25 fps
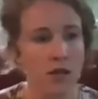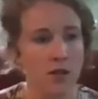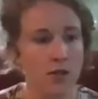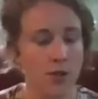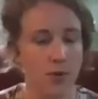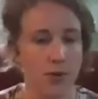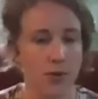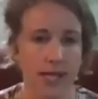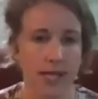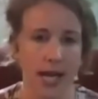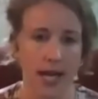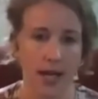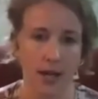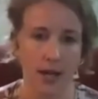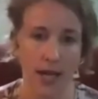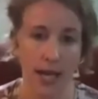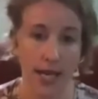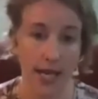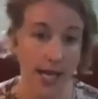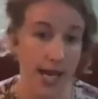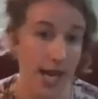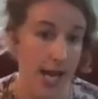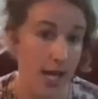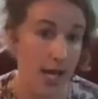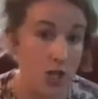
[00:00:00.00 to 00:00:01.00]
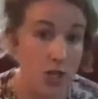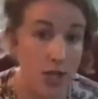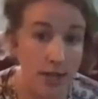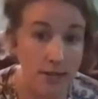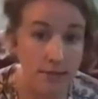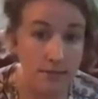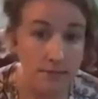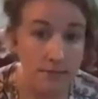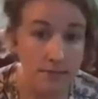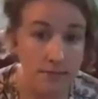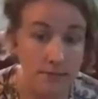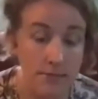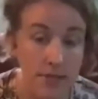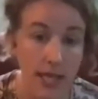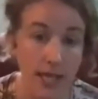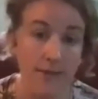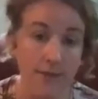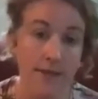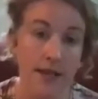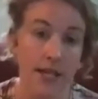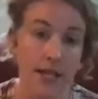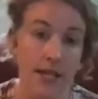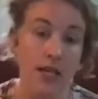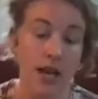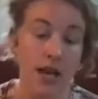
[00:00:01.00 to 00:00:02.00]
suicidal ideation,
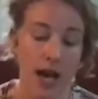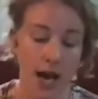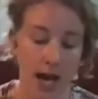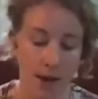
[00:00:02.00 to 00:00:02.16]
even